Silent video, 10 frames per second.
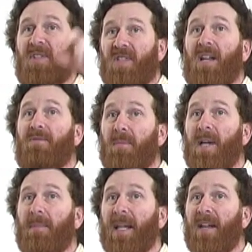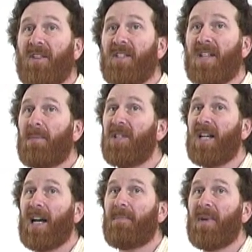the sun from coming in the
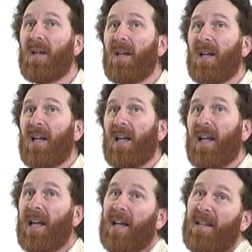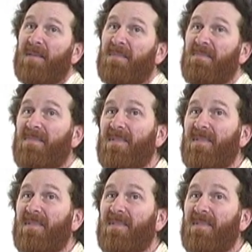summertime, and